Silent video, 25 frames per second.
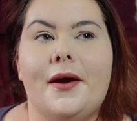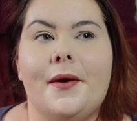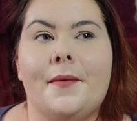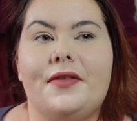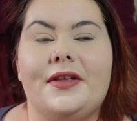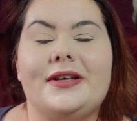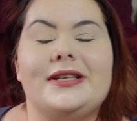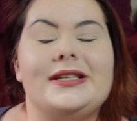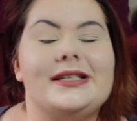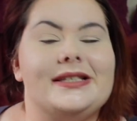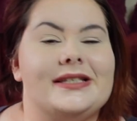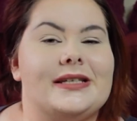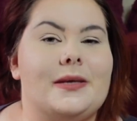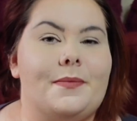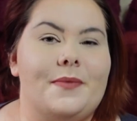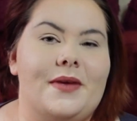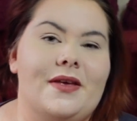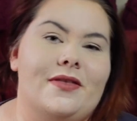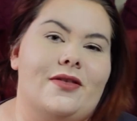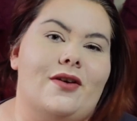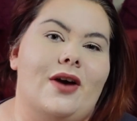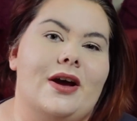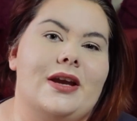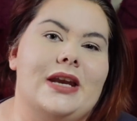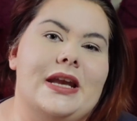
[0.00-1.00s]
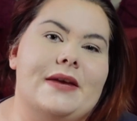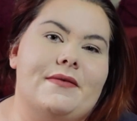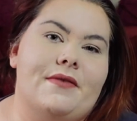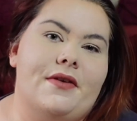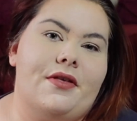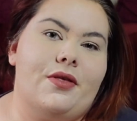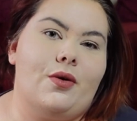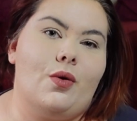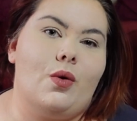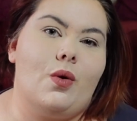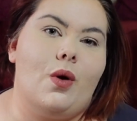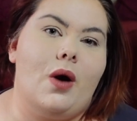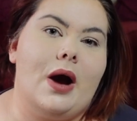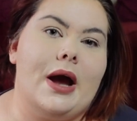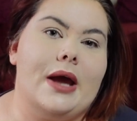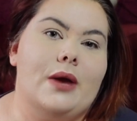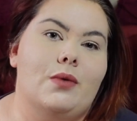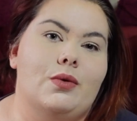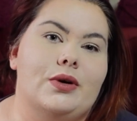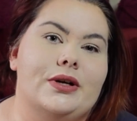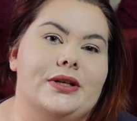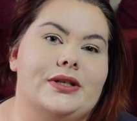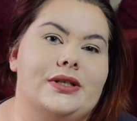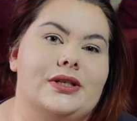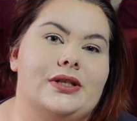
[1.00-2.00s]
this is something that I never thought I
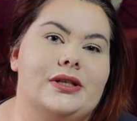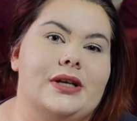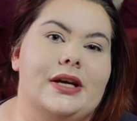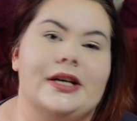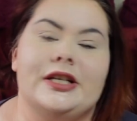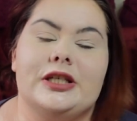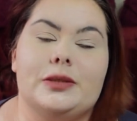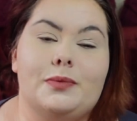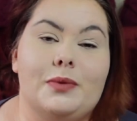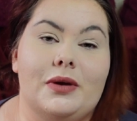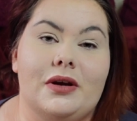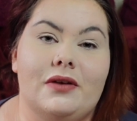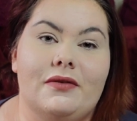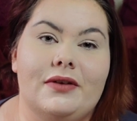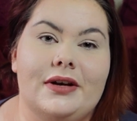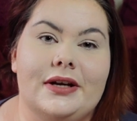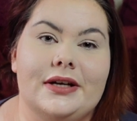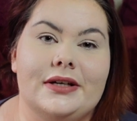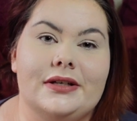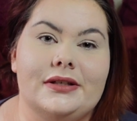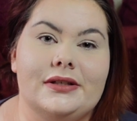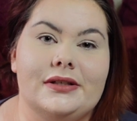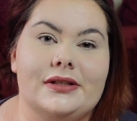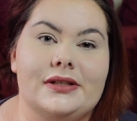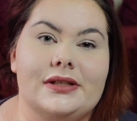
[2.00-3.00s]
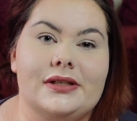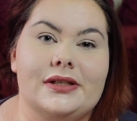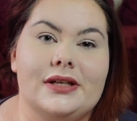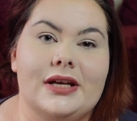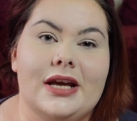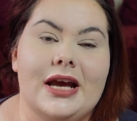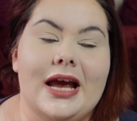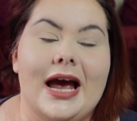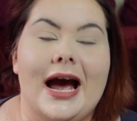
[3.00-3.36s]
would experience,